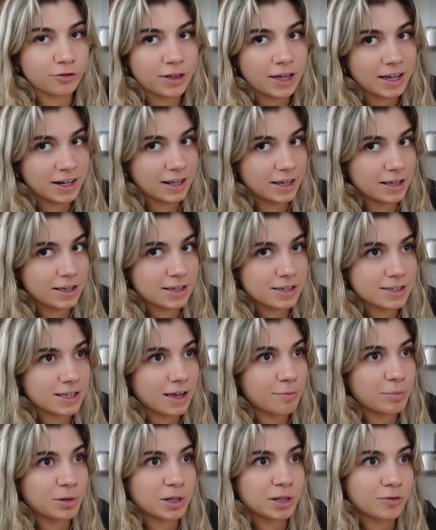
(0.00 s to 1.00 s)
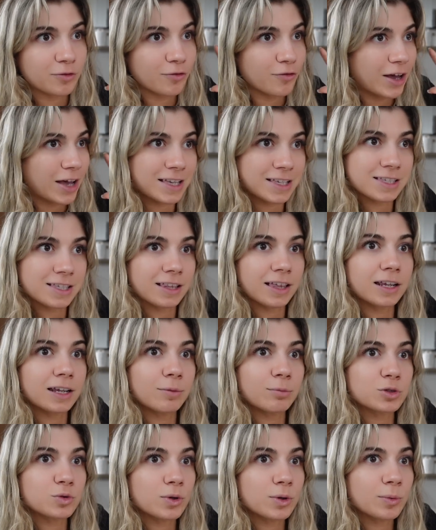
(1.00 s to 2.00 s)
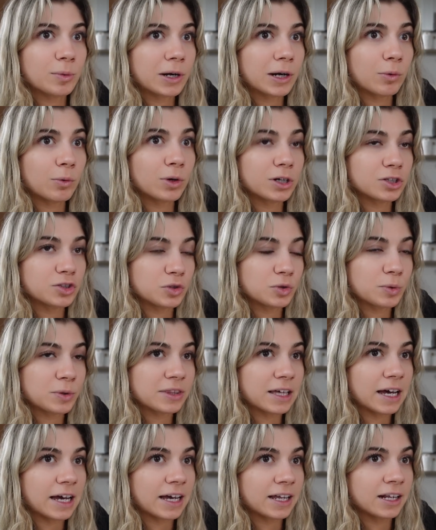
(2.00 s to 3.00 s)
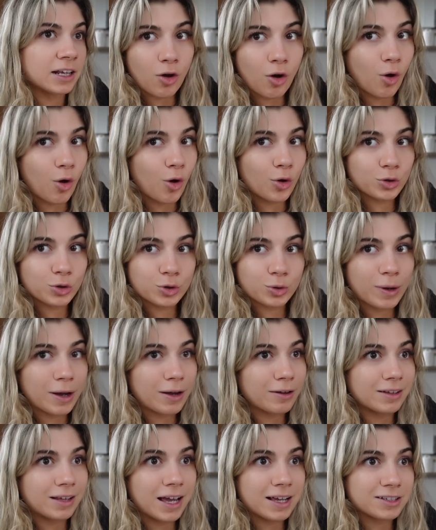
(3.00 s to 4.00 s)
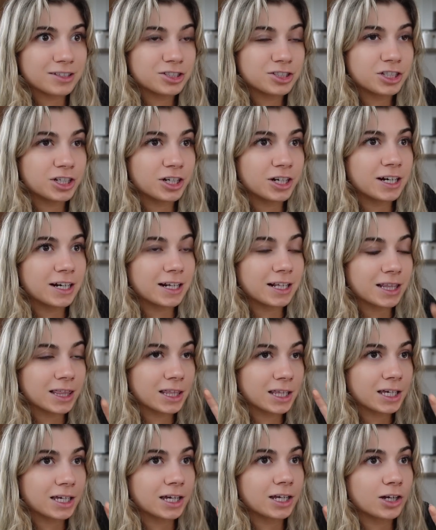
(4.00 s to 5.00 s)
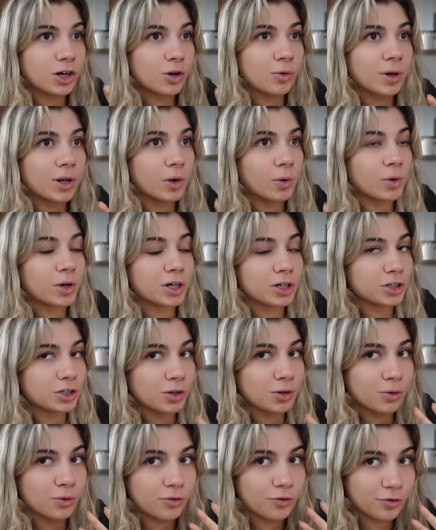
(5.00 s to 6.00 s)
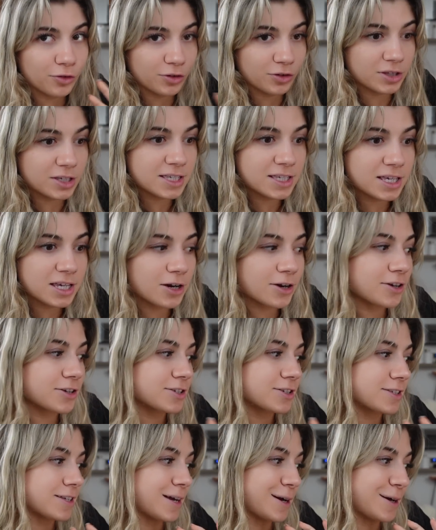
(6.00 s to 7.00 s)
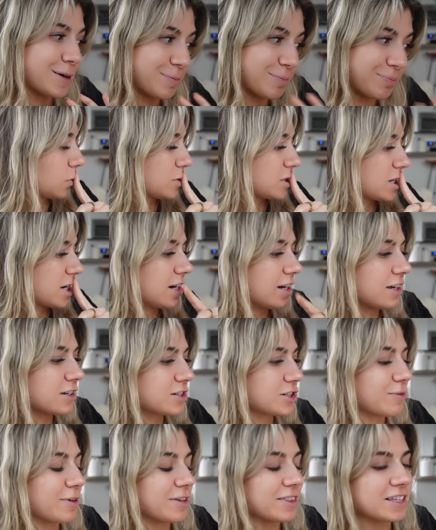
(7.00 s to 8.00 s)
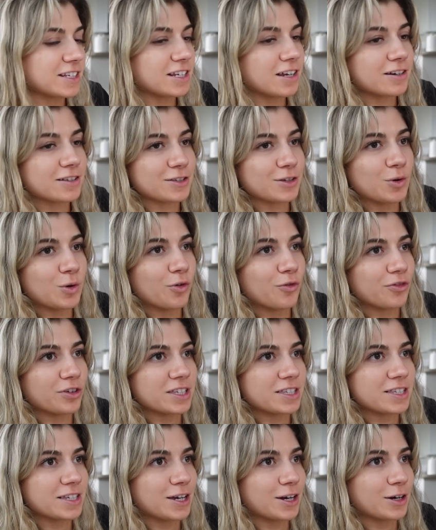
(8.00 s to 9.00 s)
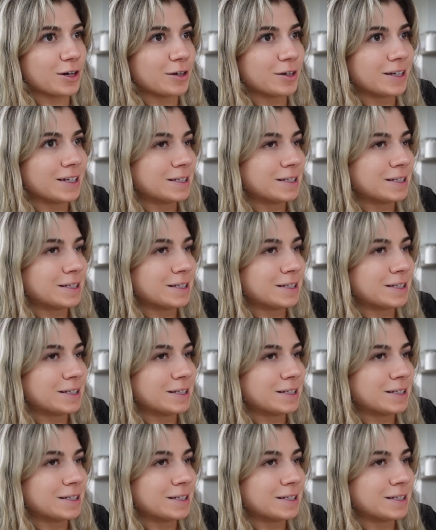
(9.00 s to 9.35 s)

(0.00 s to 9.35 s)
that is. I've been vacillating between what I want to do with that all throughout last year. And I think I know what I want to do for this year. So, which I didn't actually write that down as a goal for this year.